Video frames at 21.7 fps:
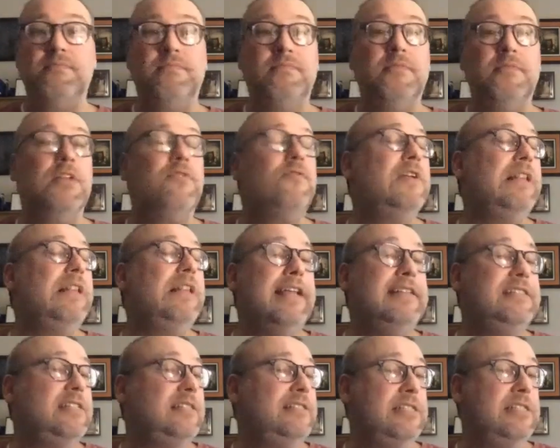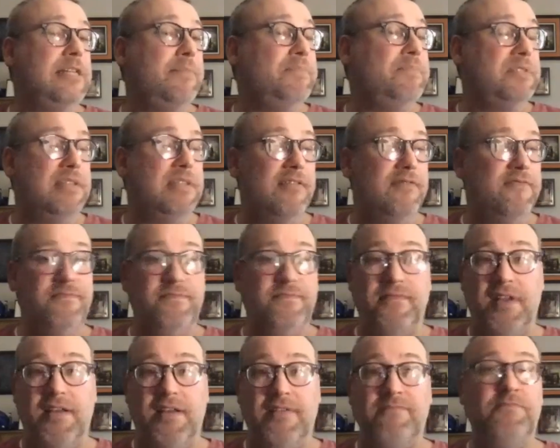the relationships of,
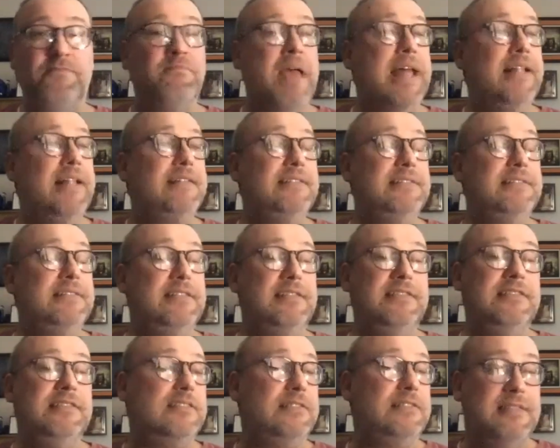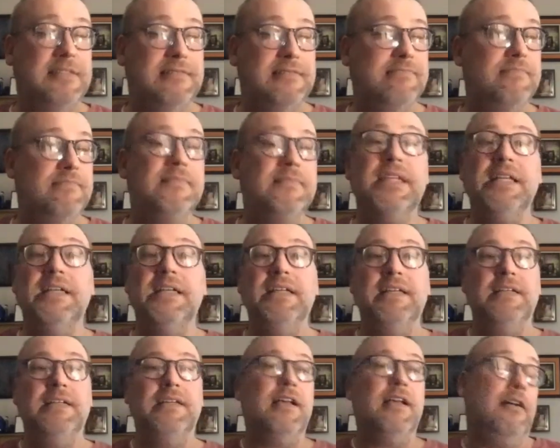of men just
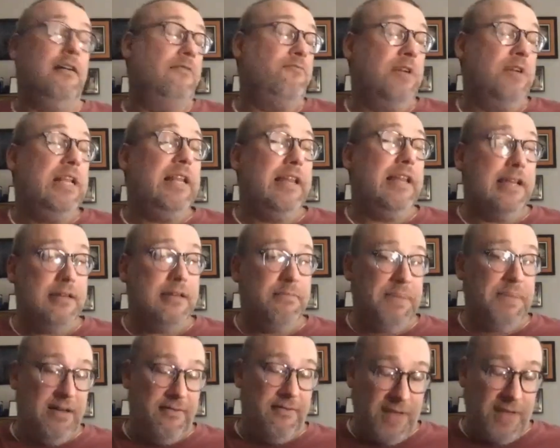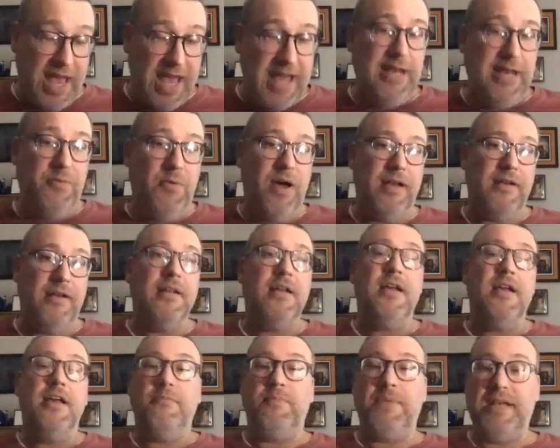really it could be of anyone
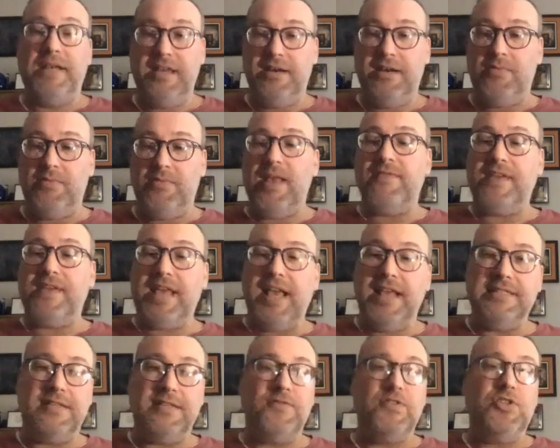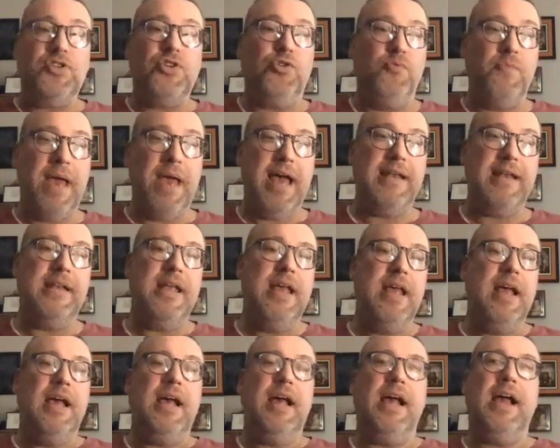but here we have a case of two men
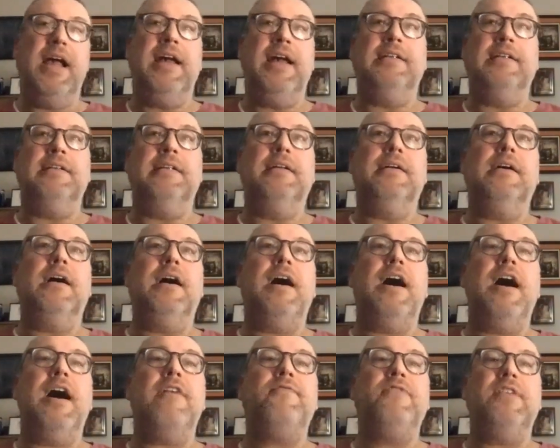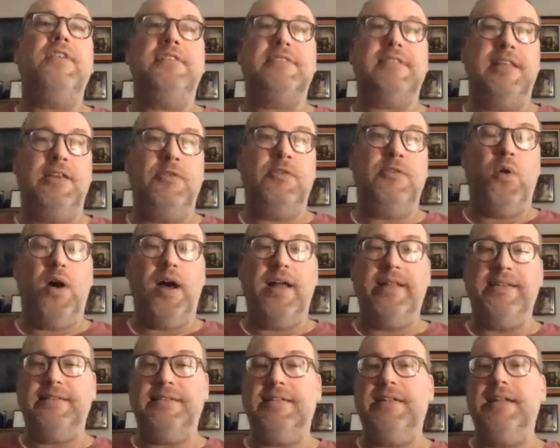and obviously
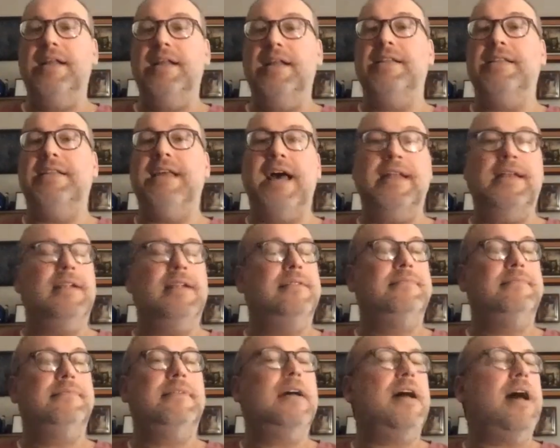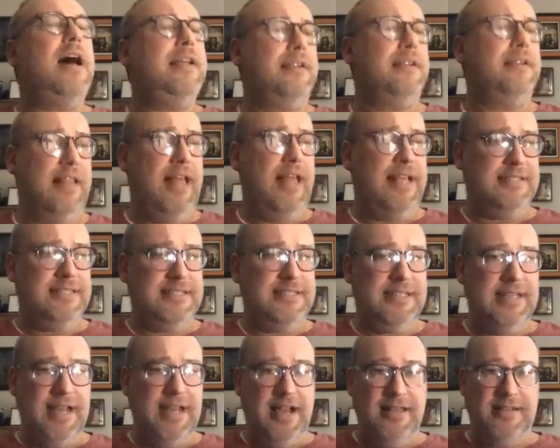one that idolizes
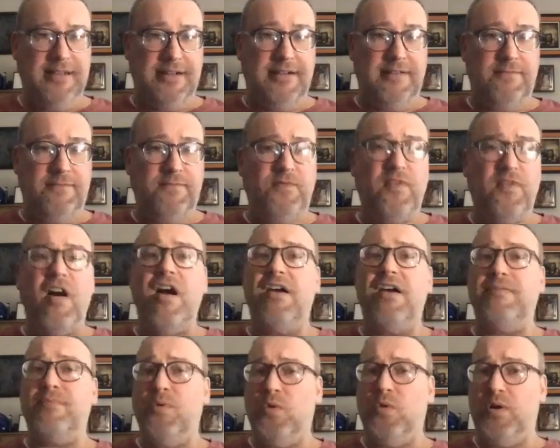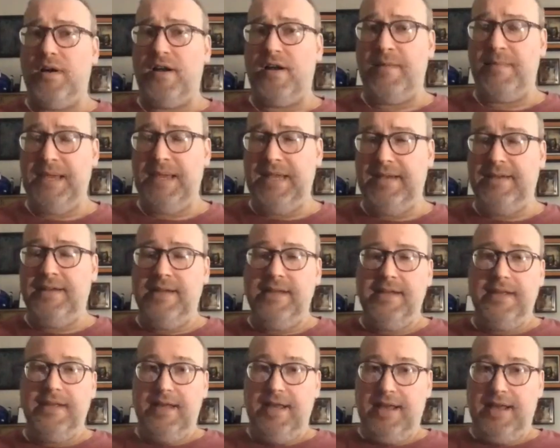the other far more i mean
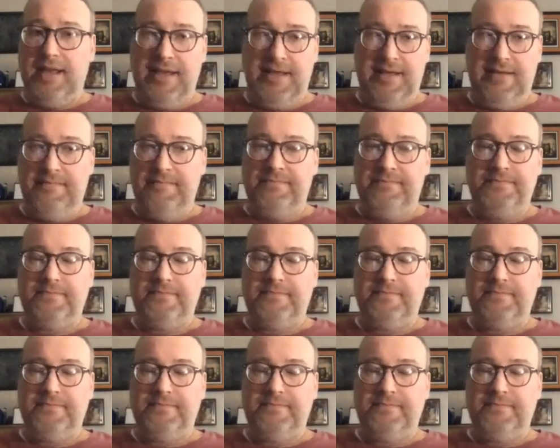um,